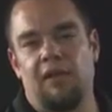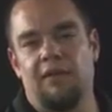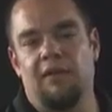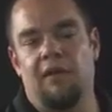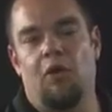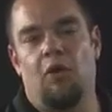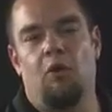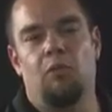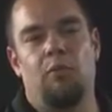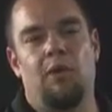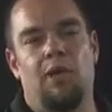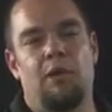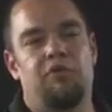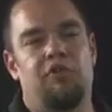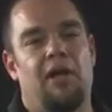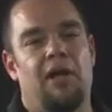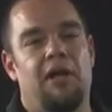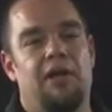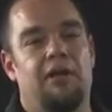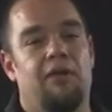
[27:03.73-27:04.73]
Their old
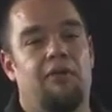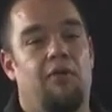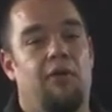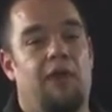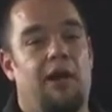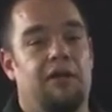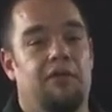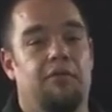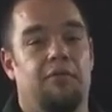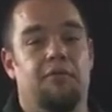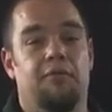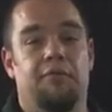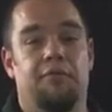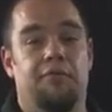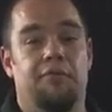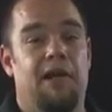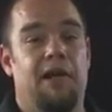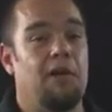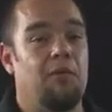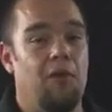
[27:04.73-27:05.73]
website had ranked
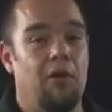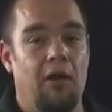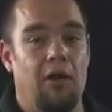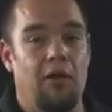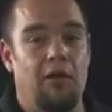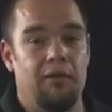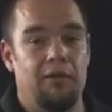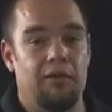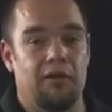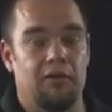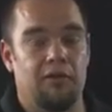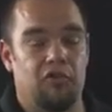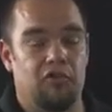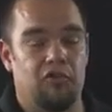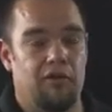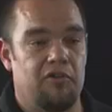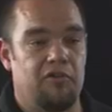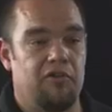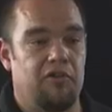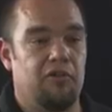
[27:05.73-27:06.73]
very well in the
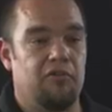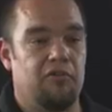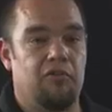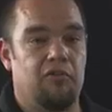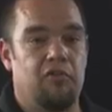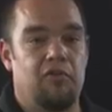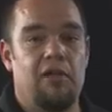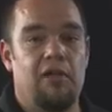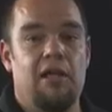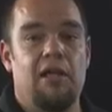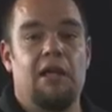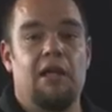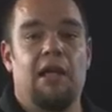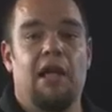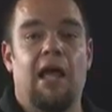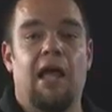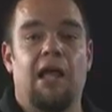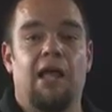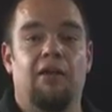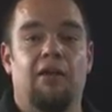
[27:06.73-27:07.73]
search engines,
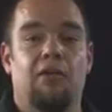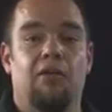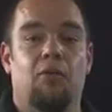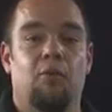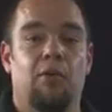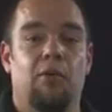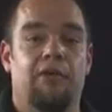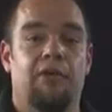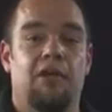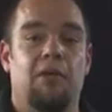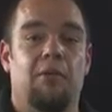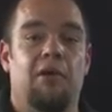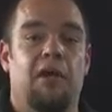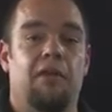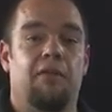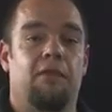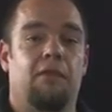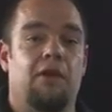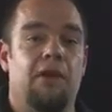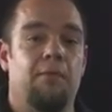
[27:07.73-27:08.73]
and within
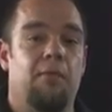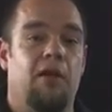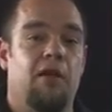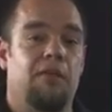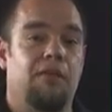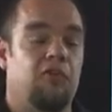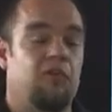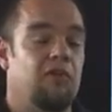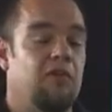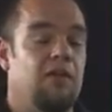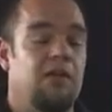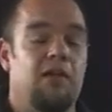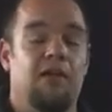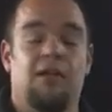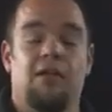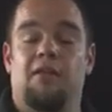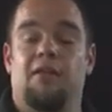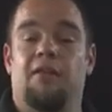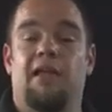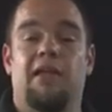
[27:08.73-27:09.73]
about 3 months,
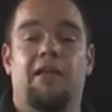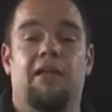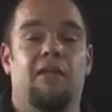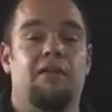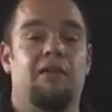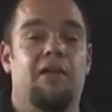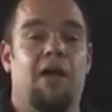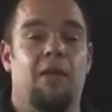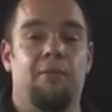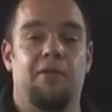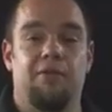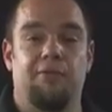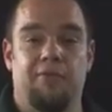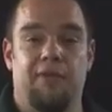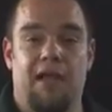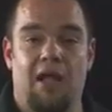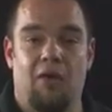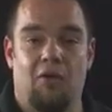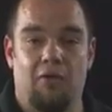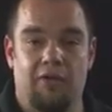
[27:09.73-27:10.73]
they could not be
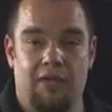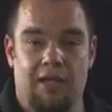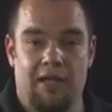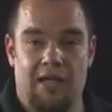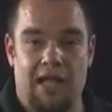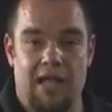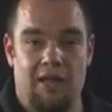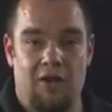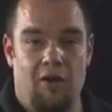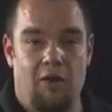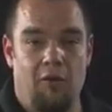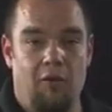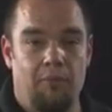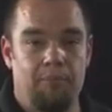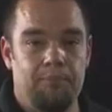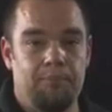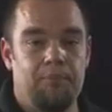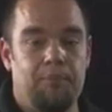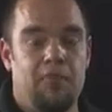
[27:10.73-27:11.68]
found at all.